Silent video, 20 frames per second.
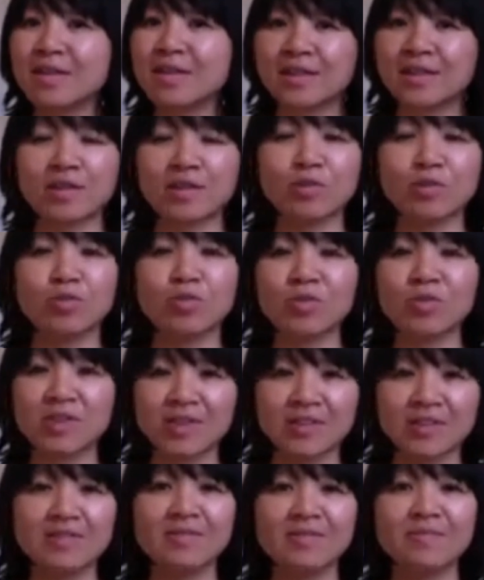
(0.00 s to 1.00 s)
So all
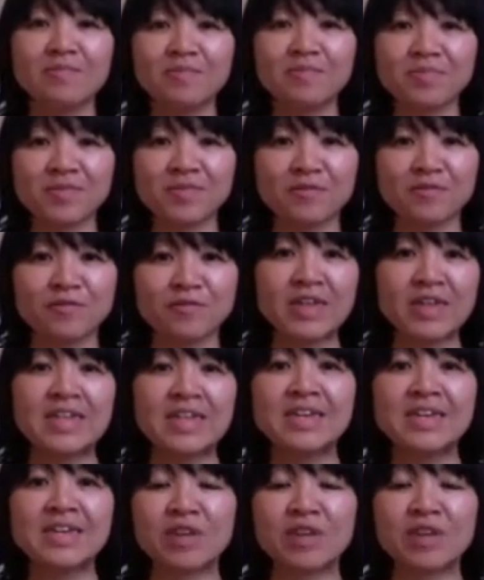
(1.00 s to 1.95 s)
these funny